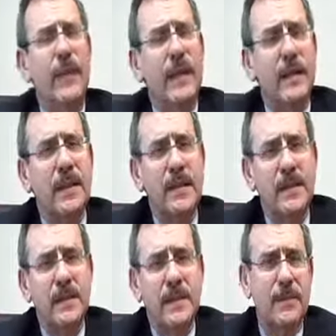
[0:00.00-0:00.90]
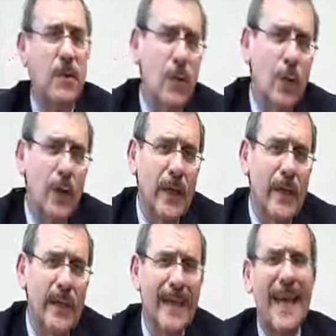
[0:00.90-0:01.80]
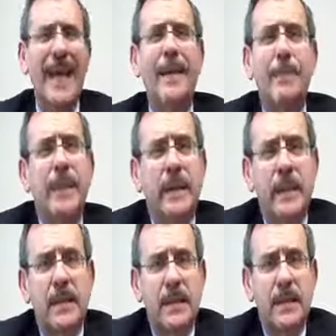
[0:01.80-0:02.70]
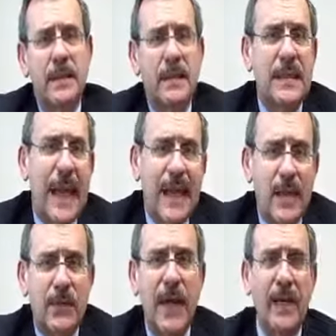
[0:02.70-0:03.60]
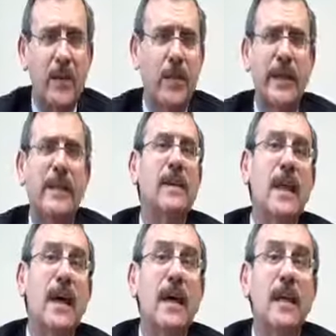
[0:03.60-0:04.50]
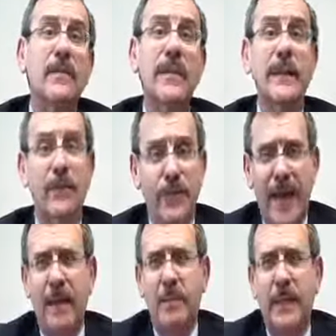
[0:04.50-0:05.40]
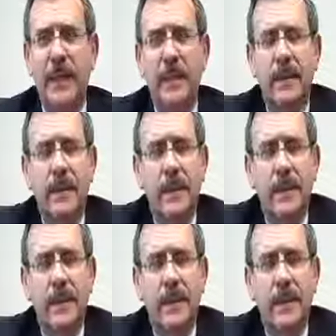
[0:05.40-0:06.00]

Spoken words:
feelings of joy and happiness and satisfaction and love and family.